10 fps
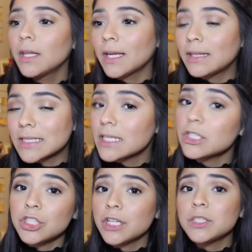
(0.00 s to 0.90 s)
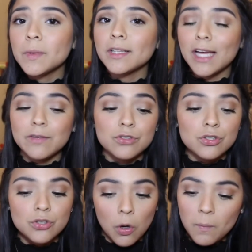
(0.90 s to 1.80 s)
Like, this has changed my life
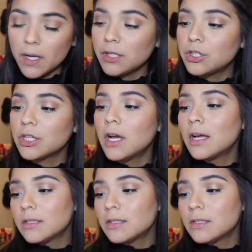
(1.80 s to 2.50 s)
so much.